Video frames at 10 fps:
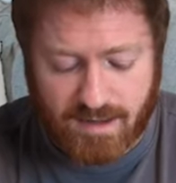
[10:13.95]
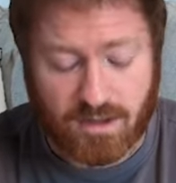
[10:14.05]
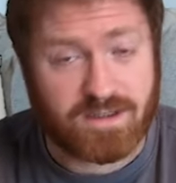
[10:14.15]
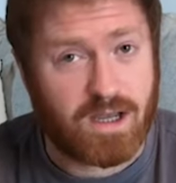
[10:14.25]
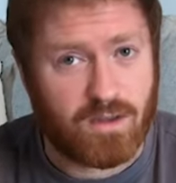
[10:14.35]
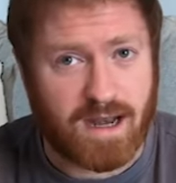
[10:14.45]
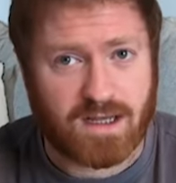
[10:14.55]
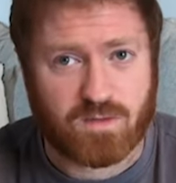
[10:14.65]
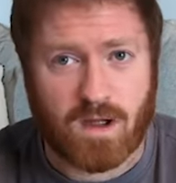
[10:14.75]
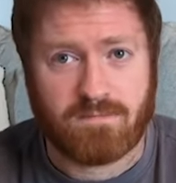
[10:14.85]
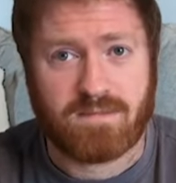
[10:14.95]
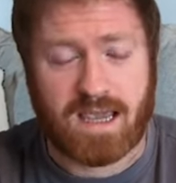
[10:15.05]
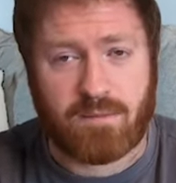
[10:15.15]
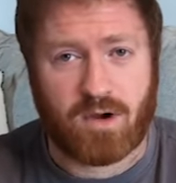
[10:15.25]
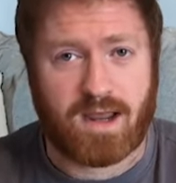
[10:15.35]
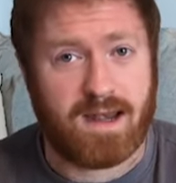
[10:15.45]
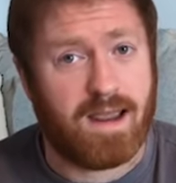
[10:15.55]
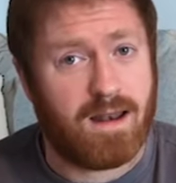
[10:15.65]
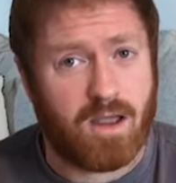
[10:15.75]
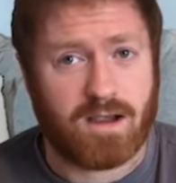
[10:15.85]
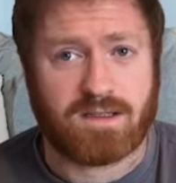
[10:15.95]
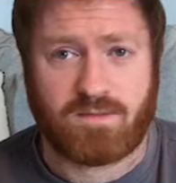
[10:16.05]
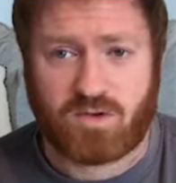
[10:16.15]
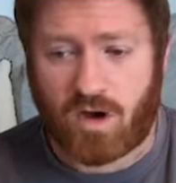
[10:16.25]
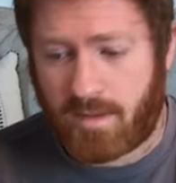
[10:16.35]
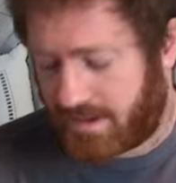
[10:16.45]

I'll see you on the next one. Keep bricking it, like, subscribe,